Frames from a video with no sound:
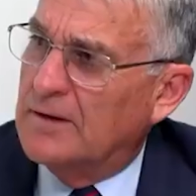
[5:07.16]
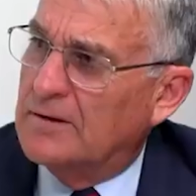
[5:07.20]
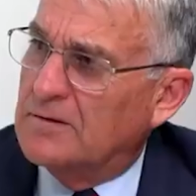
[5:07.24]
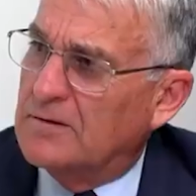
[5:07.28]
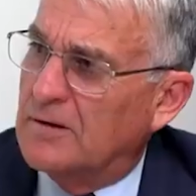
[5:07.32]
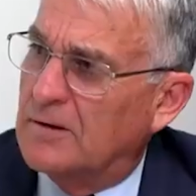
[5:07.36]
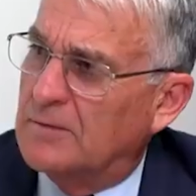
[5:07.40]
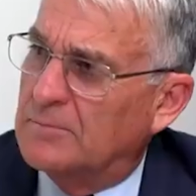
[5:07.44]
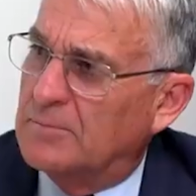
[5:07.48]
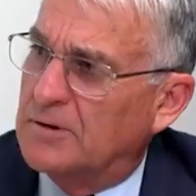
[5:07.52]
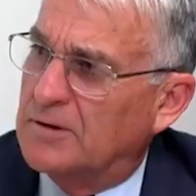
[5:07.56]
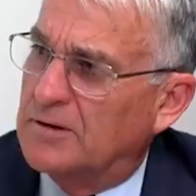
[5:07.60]

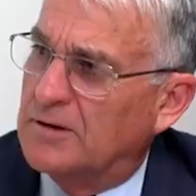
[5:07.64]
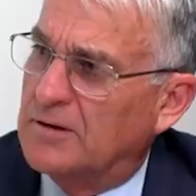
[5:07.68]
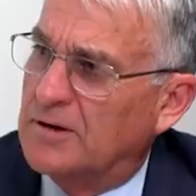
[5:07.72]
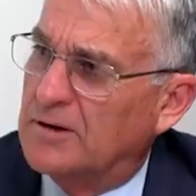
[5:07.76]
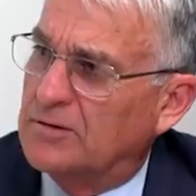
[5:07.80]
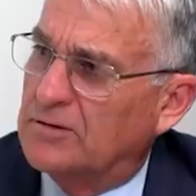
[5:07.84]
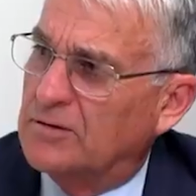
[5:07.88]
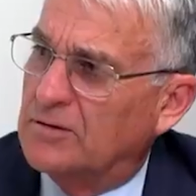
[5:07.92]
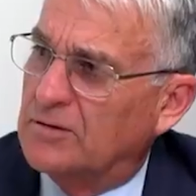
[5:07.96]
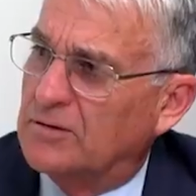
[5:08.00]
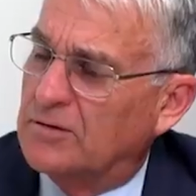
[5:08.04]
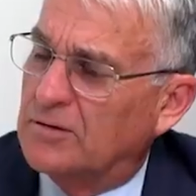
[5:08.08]
So, but in
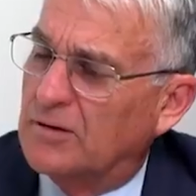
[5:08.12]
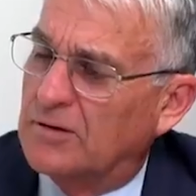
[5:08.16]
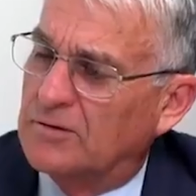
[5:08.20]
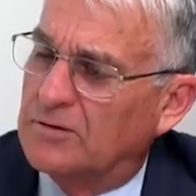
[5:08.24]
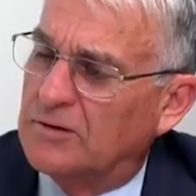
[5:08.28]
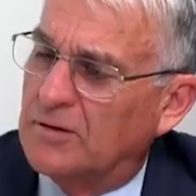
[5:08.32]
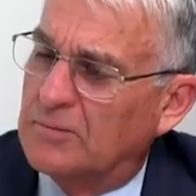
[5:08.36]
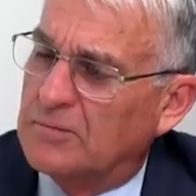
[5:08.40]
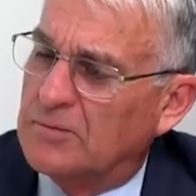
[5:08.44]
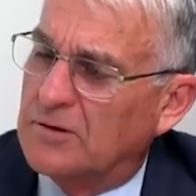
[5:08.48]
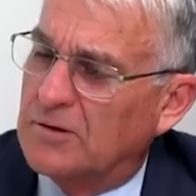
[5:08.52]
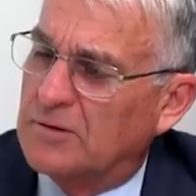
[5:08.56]
essence, I've
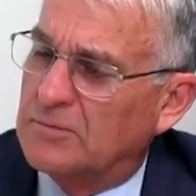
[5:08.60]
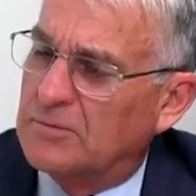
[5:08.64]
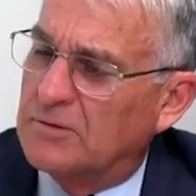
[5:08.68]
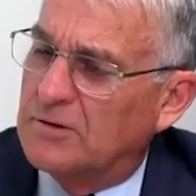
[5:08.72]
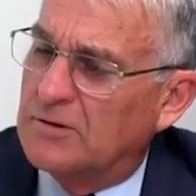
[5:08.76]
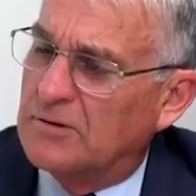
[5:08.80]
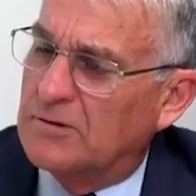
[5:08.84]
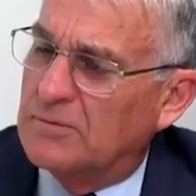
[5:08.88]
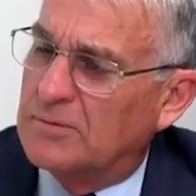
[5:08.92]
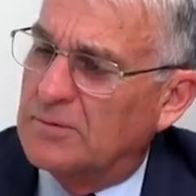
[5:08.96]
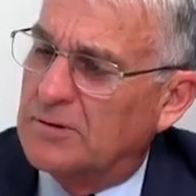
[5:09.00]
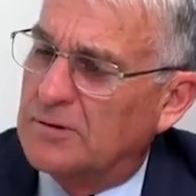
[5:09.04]
sometimes
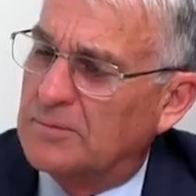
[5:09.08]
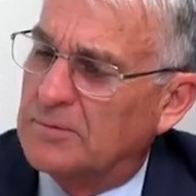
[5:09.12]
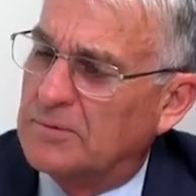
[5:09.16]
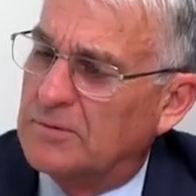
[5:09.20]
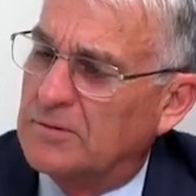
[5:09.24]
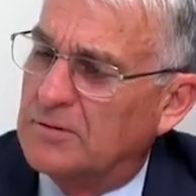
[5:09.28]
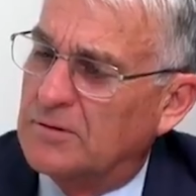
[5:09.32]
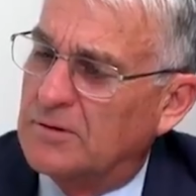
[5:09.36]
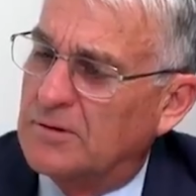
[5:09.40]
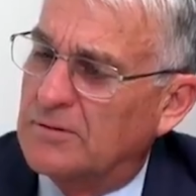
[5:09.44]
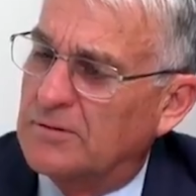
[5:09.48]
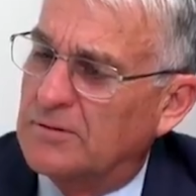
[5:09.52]
said to
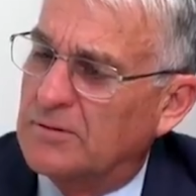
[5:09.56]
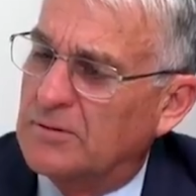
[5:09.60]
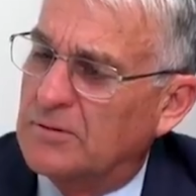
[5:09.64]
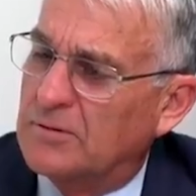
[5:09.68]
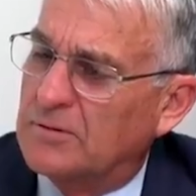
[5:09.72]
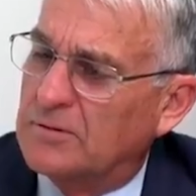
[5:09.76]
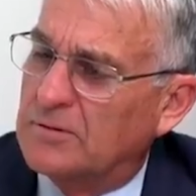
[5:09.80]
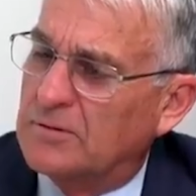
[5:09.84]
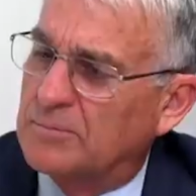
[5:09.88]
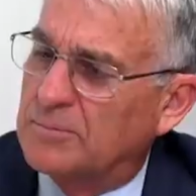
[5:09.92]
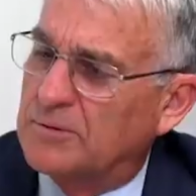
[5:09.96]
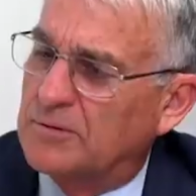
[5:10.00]
people, look, if you
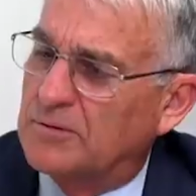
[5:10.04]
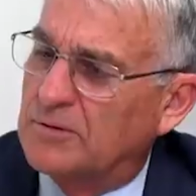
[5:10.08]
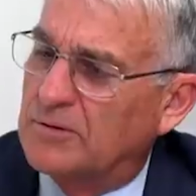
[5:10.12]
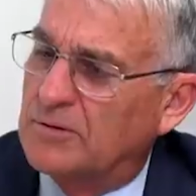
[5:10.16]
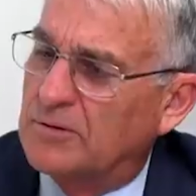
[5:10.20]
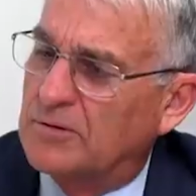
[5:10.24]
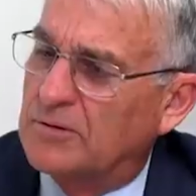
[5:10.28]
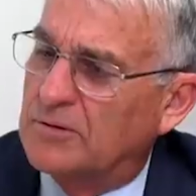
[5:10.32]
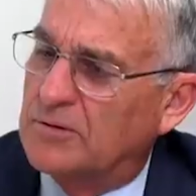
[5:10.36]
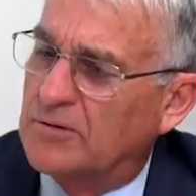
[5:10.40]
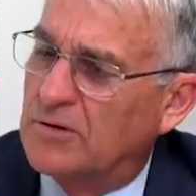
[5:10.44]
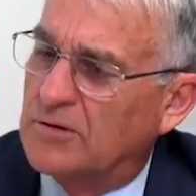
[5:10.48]
want to
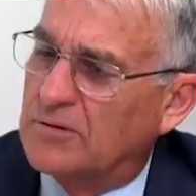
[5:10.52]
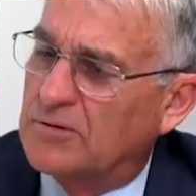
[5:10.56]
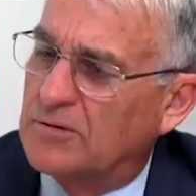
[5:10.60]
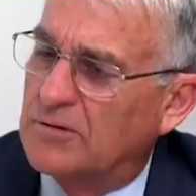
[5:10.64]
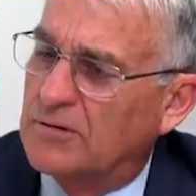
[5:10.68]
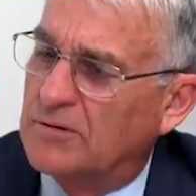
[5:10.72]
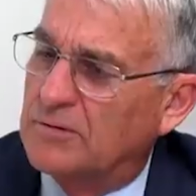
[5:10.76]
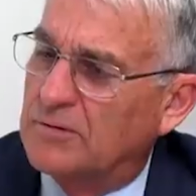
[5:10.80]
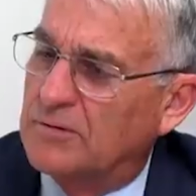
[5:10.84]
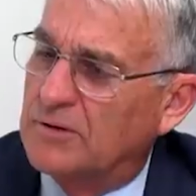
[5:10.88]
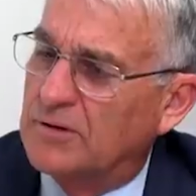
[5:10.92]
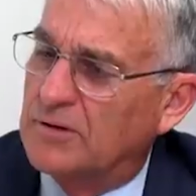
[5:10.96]
pursue the
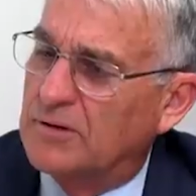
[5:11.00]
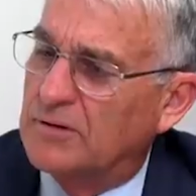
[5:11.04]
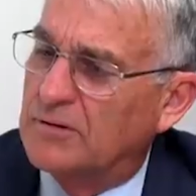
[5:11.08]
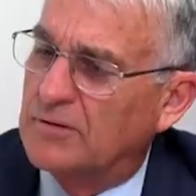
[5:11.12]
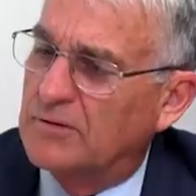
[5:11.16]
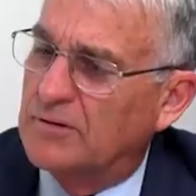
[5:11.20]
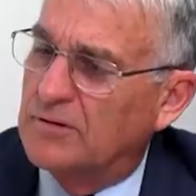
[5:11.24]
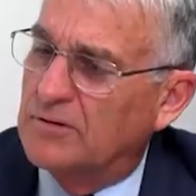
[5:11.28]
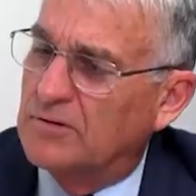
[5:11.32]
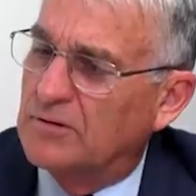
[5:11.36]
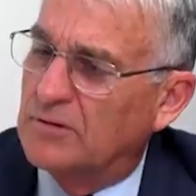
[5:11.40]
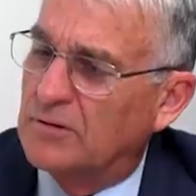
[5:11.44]
doctrine of the
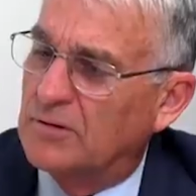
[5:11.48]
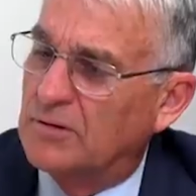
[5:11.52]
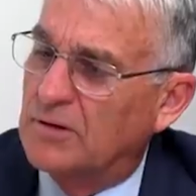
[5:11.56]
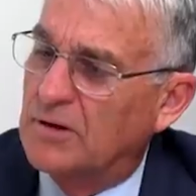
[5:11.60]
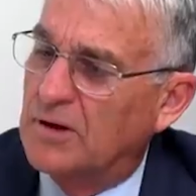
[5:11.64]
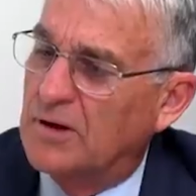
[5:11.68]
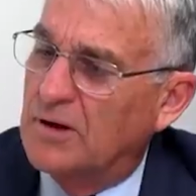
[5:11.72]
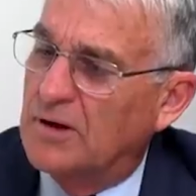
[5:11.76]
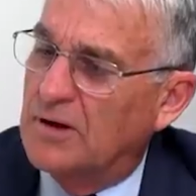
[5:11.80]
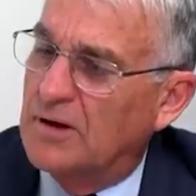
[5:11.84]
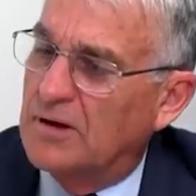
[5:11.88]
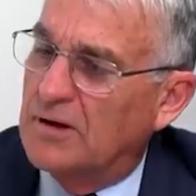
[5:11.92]
individual,
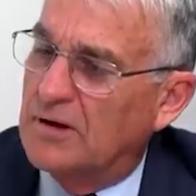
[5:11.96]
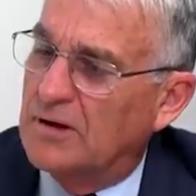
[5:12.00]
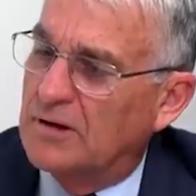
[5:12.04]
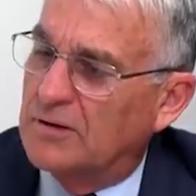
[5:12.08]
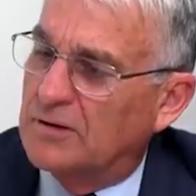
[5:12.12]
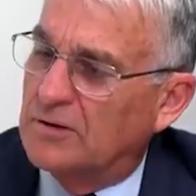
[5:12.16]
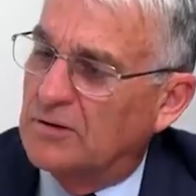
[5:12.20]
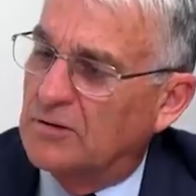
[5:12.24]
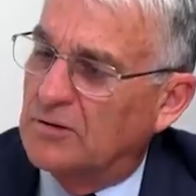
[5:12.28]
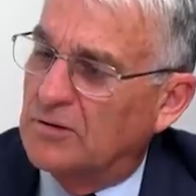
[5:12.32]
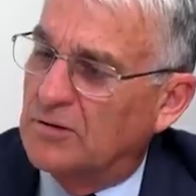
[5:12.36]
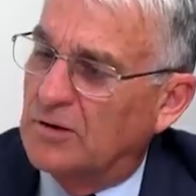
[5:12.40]
I
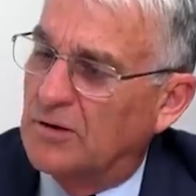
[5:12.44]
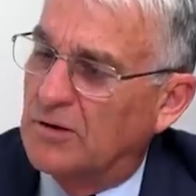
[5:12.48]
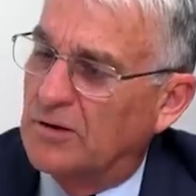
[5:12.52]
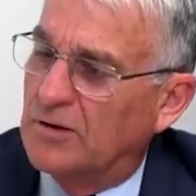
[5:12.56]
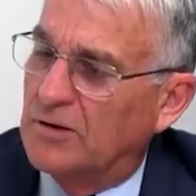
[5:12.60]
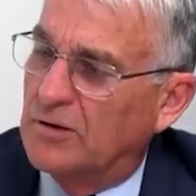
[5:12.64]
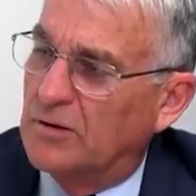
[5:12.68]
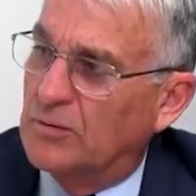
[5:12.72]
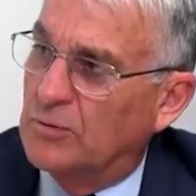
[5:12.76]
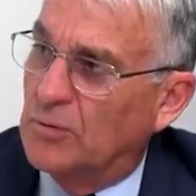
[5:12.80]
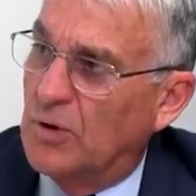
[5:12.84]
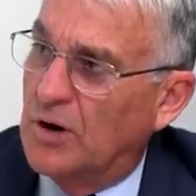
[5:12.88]
can
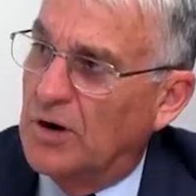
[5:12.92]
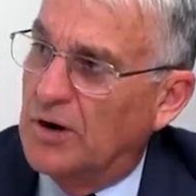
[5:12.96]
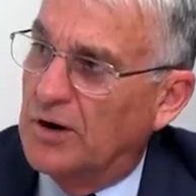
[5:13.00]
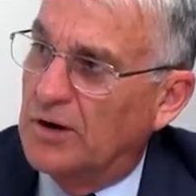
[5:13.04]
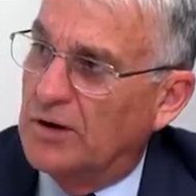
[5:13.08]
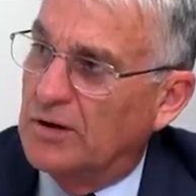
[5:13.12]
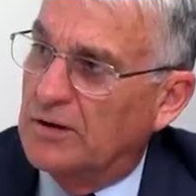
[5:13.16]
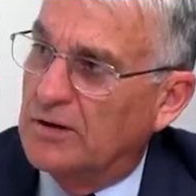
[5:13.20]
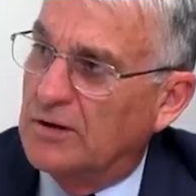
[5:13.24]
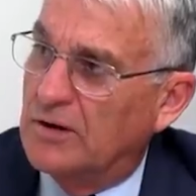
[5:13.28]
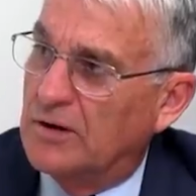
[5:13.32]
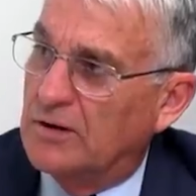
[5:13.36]
say,
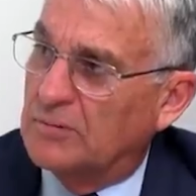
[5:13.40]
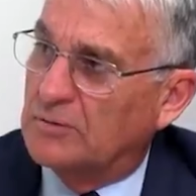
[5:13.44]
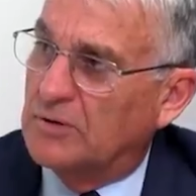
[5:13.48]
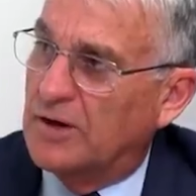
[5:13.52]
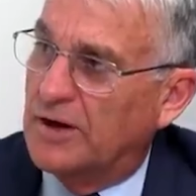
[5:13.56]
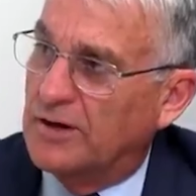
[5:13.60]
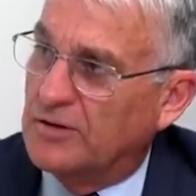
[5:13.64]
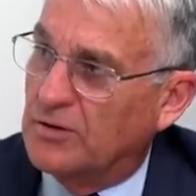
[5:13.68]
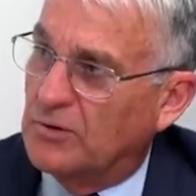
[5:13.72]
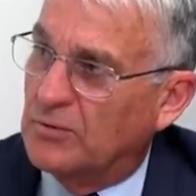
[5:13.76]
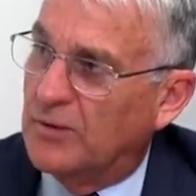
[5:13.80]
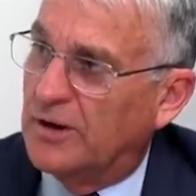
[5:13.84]
hooray, I'm
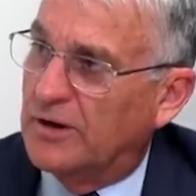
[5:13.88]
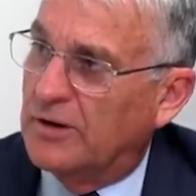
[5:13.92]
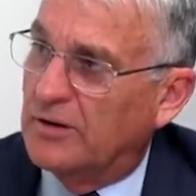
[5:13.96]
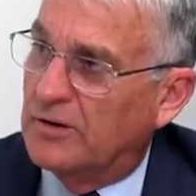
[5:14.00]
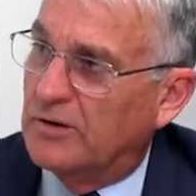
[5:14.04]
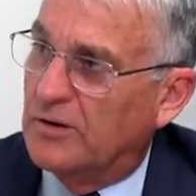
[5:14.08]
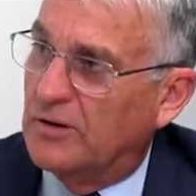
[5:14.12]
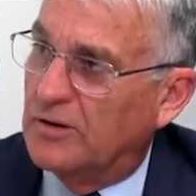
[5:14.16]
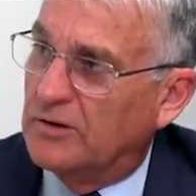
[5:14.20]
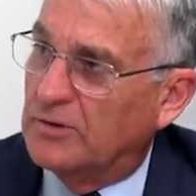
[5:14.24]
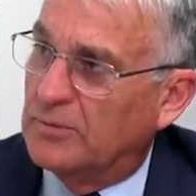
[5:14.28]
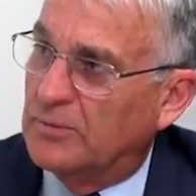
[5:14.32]
glad you
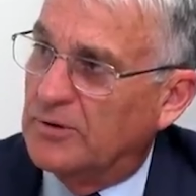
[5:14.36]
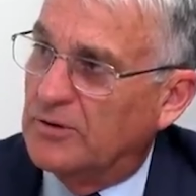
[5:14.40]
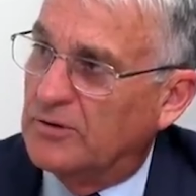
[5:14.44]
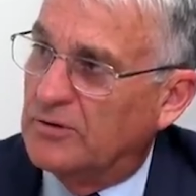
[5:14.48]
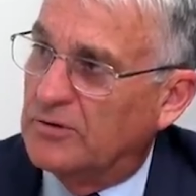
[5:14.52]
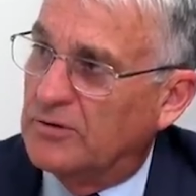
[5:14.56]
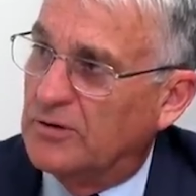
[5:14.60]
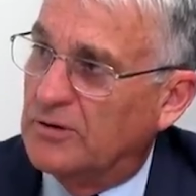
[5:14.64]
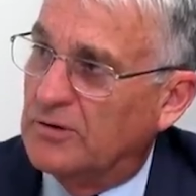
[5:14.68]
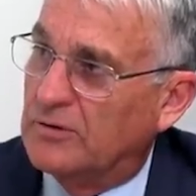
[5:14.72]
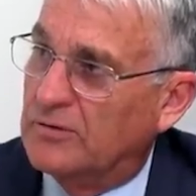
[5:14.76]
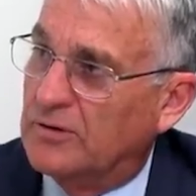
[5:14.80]
recognise me yeah,
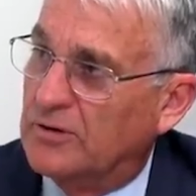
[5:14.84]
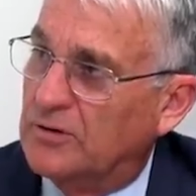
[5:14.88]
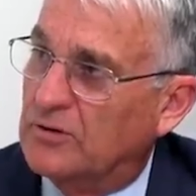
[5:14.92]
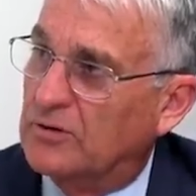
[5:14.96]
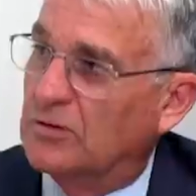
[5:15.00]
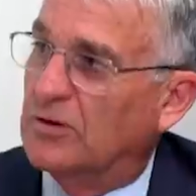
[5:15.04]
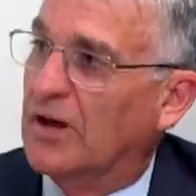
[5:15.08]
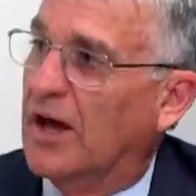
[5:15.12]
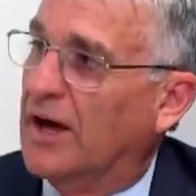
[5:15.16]
as an individual.